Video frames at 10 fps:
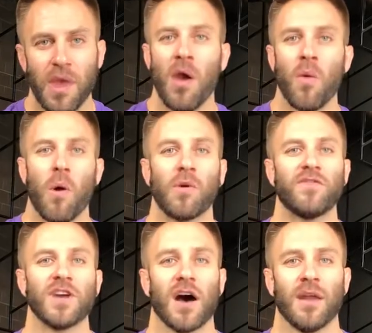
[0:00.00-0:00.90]
What we've
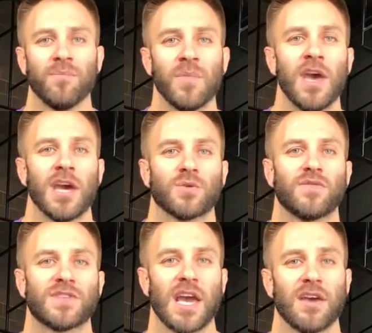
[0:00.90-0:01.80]
done is
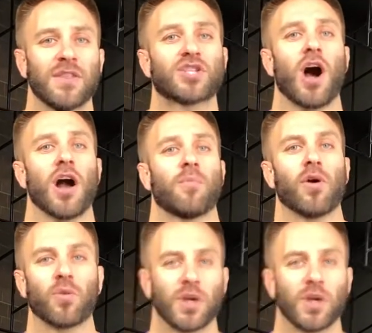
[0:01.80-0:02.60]
we've taken the chalkboard,